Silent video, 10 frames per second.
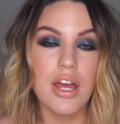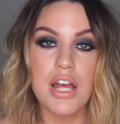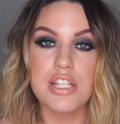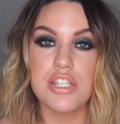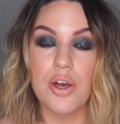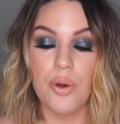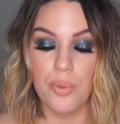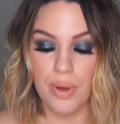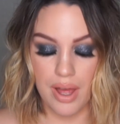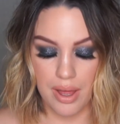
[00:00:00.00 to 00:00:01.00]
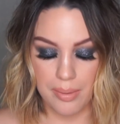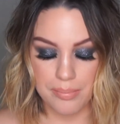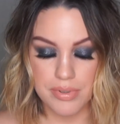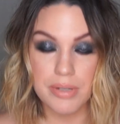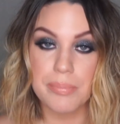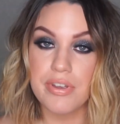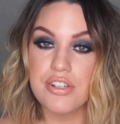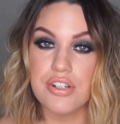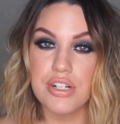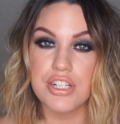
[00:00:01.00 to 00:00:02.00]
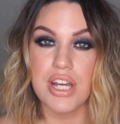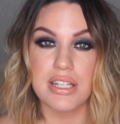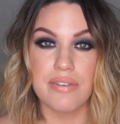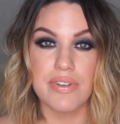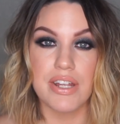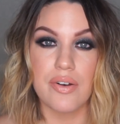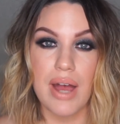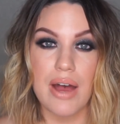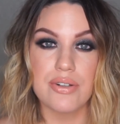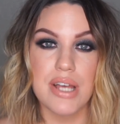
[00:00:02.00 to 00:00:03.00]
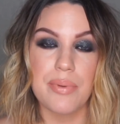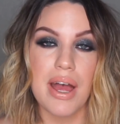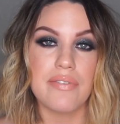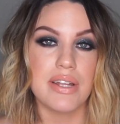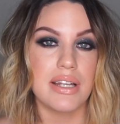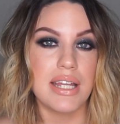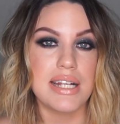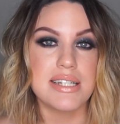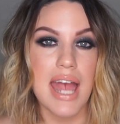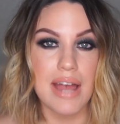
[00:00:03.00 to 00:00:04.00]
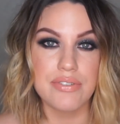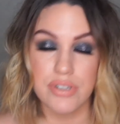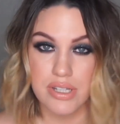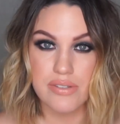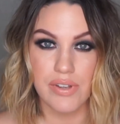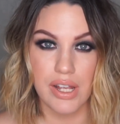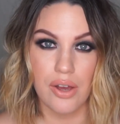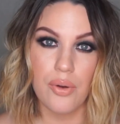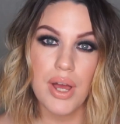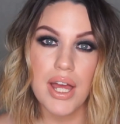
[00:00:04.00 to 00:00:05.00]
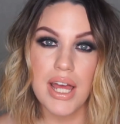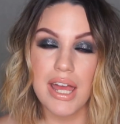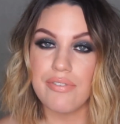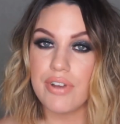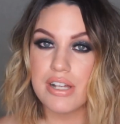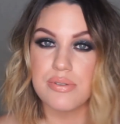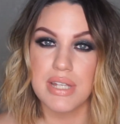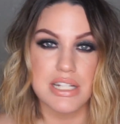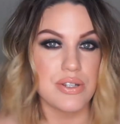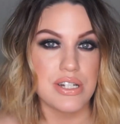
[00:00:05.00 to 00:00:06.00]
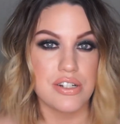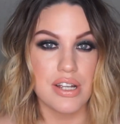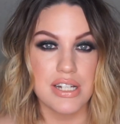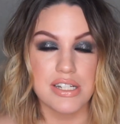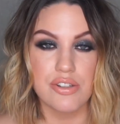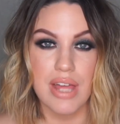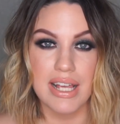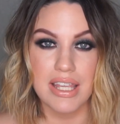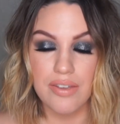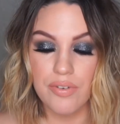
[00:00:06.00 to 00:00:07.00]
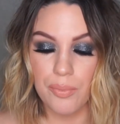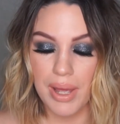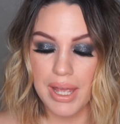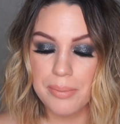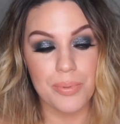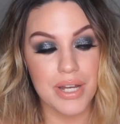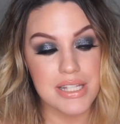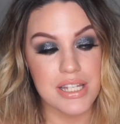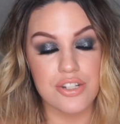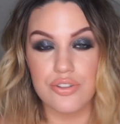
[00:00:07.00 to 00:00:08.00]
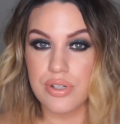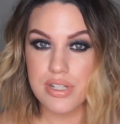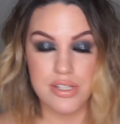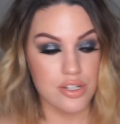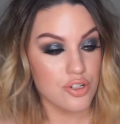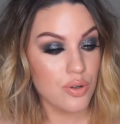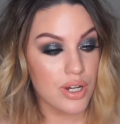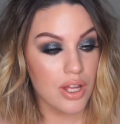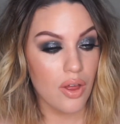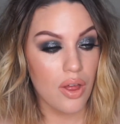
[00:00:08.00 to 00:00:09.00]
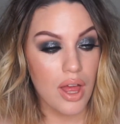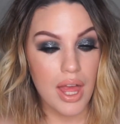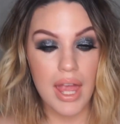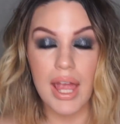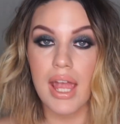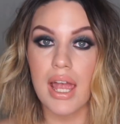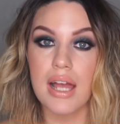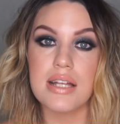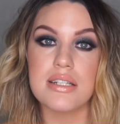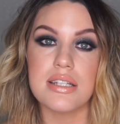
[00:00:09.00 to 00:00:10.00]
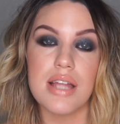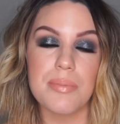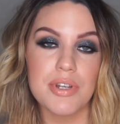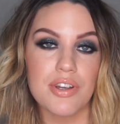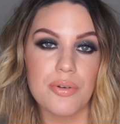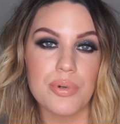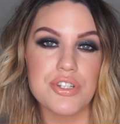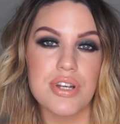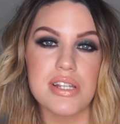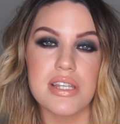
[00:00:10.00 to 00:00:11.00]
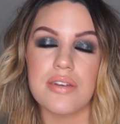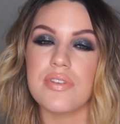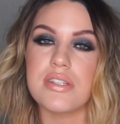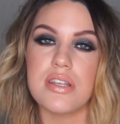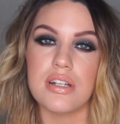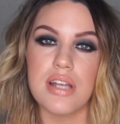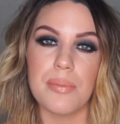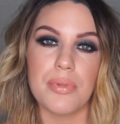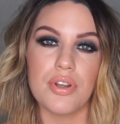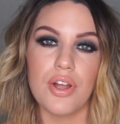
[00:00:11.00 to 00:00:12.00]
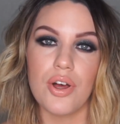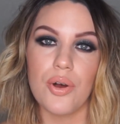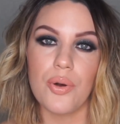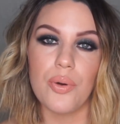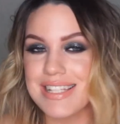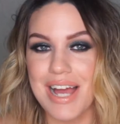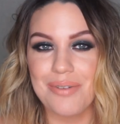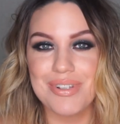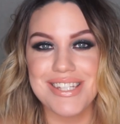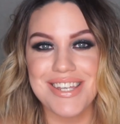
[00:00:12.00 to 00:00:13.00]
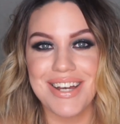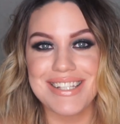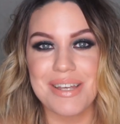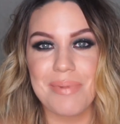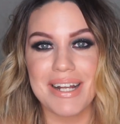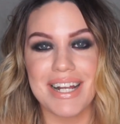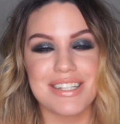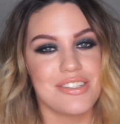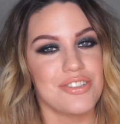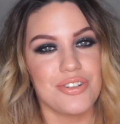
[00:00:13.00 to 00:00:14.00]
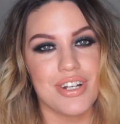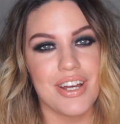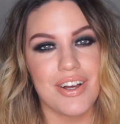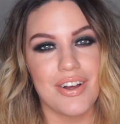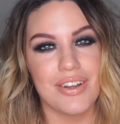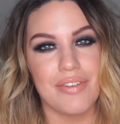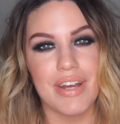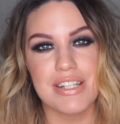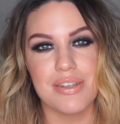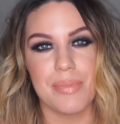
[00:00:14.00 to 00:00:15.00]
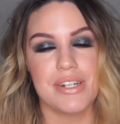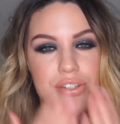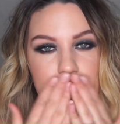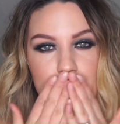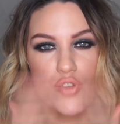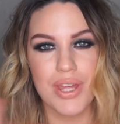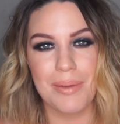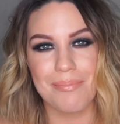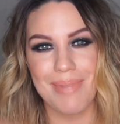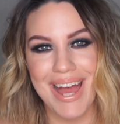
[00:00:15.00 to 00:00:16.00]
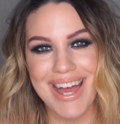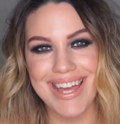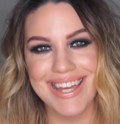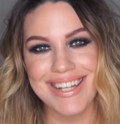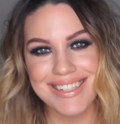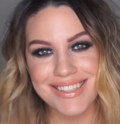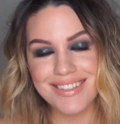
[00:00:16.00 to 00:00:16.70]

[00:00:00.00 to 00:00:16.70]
So be sure to check that video out. I will have it linked after this video if you guys would like to enter into that giveaway. Hope you guys enjoy this tutorial and let me know what you guys think of this look down below. Guys, I will see you guys in my next tutorial. Love you guys so much. Bye.